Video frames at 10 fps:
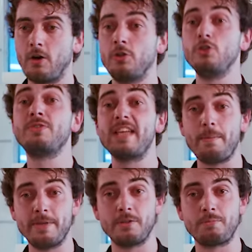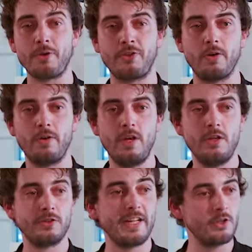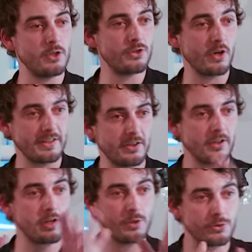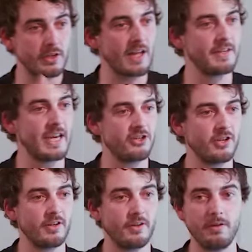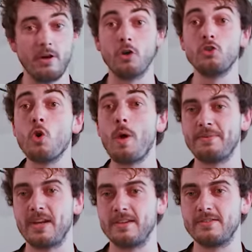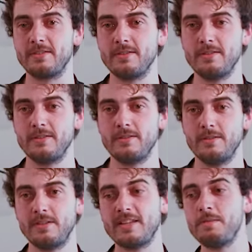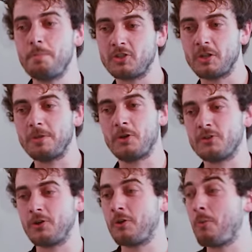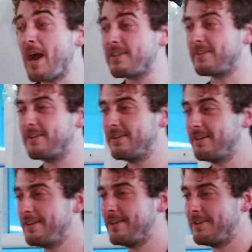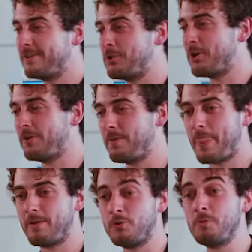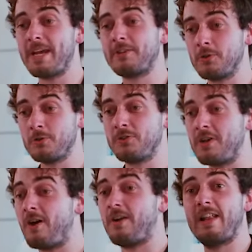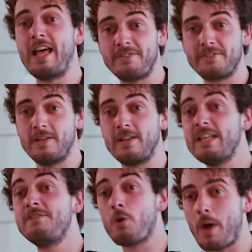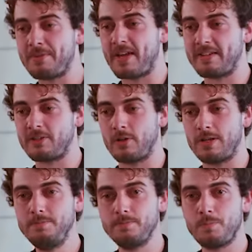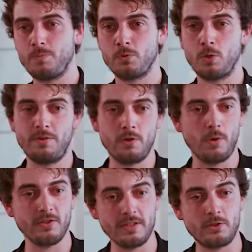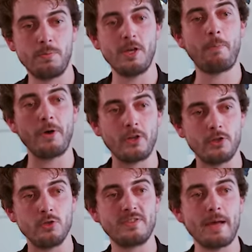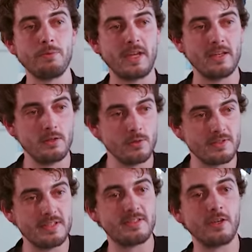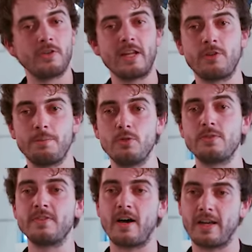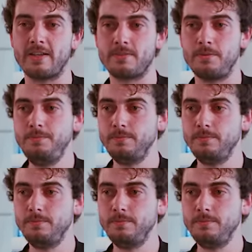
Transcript: on a new tab in the browser so that the user doesn't lose the navigation on your website. That's important because otherwise, you know, you make the user leave your website actually. So if you want it to be open on a new tab, you can use this second attribute, target.